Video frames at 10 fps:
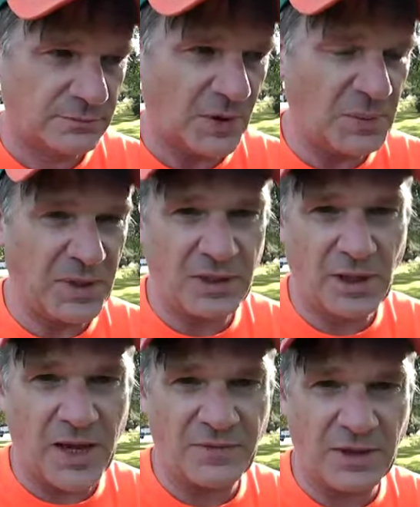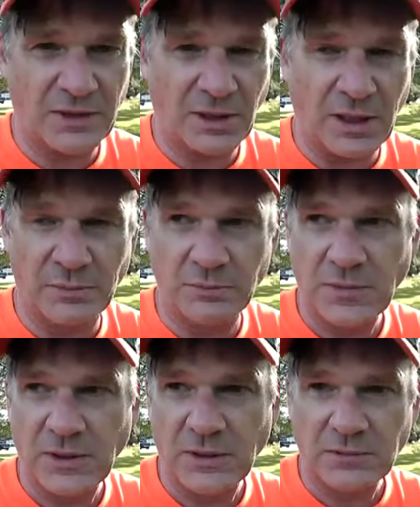I mean, having, um,
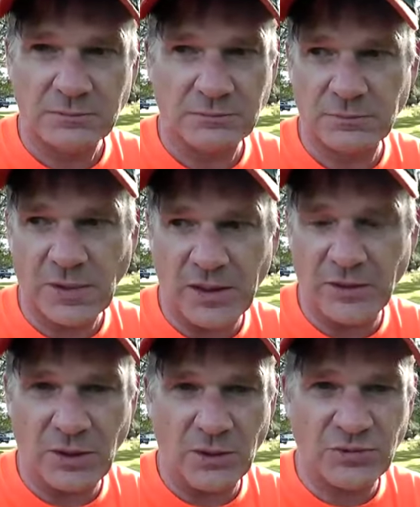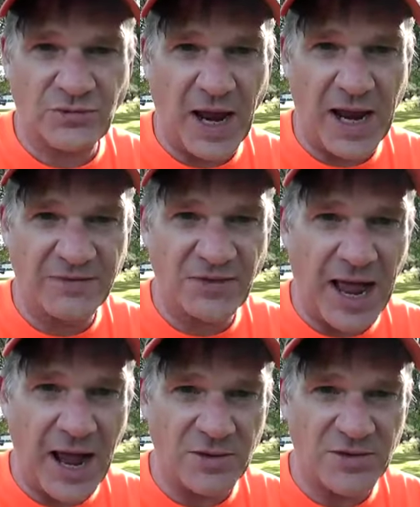I don't know,
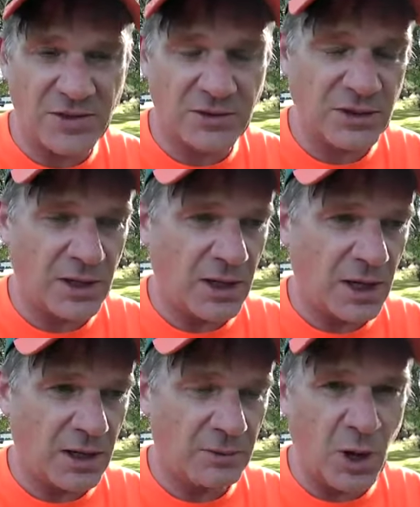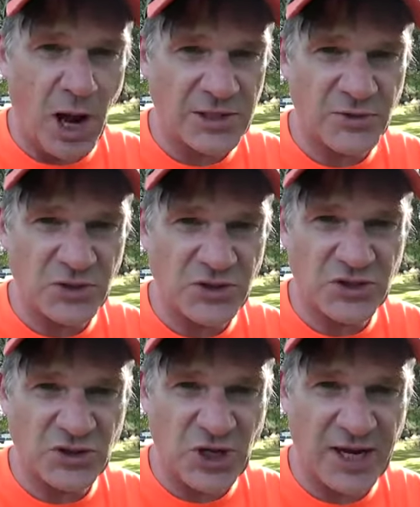5,000 um,
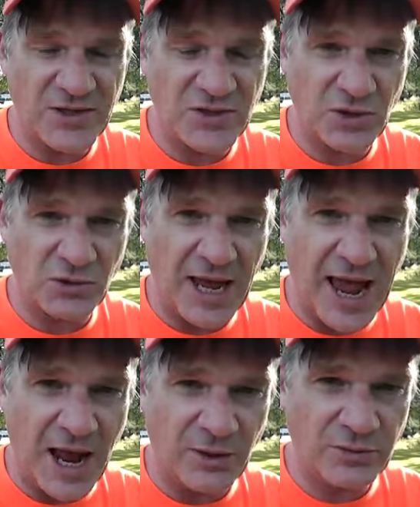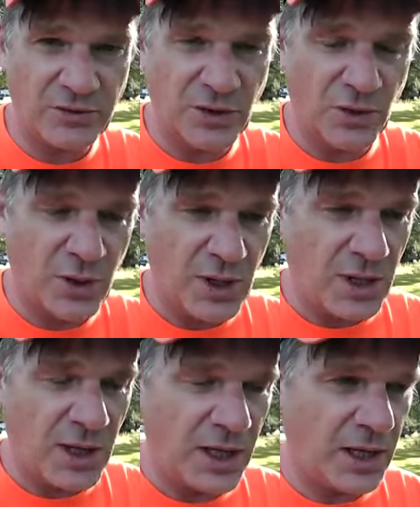ostriches chase you down to
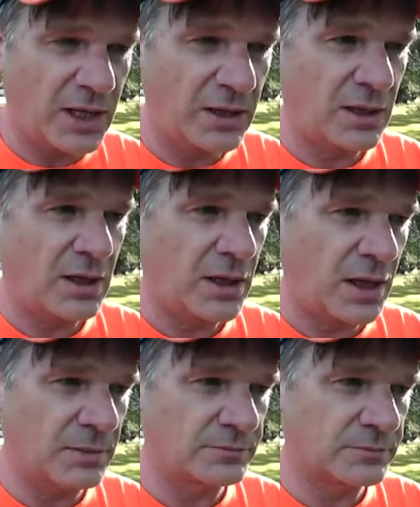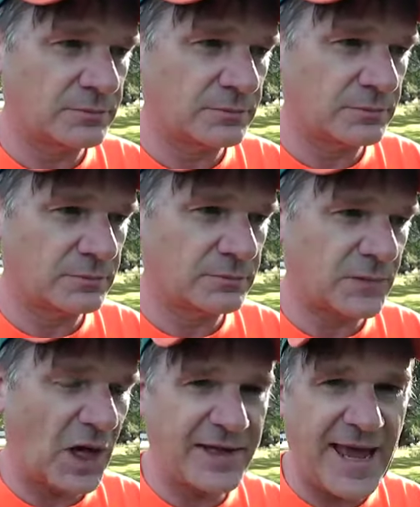a, um,
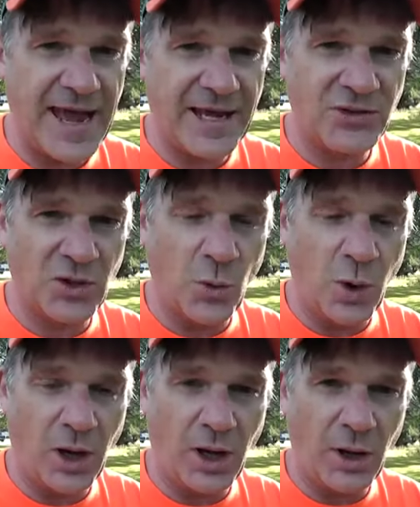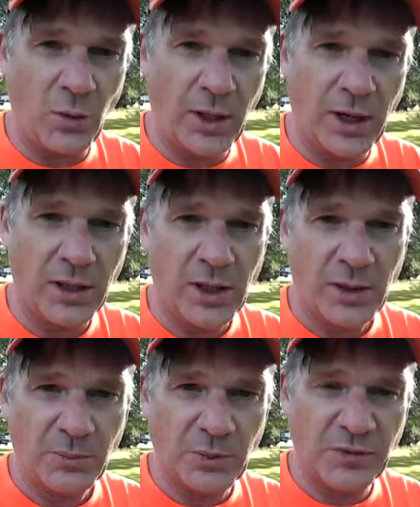a canyon wall where
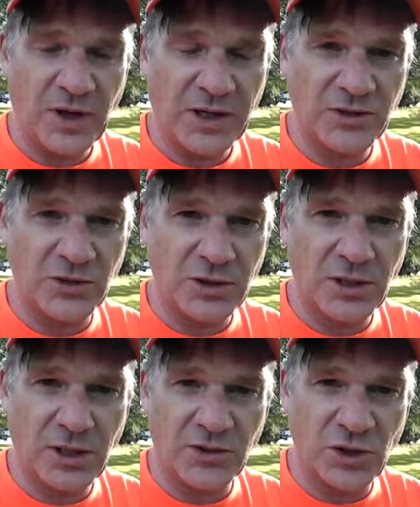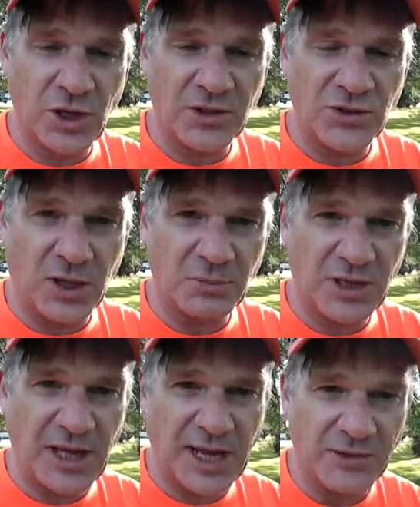you've got to, uh, you got to jump the
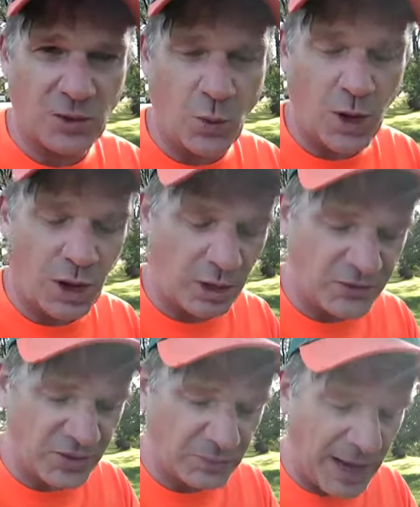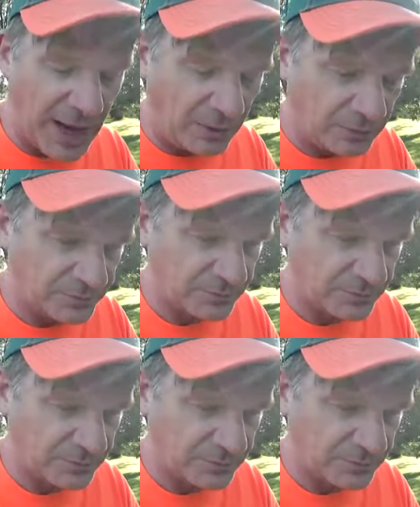canyon wall somehow.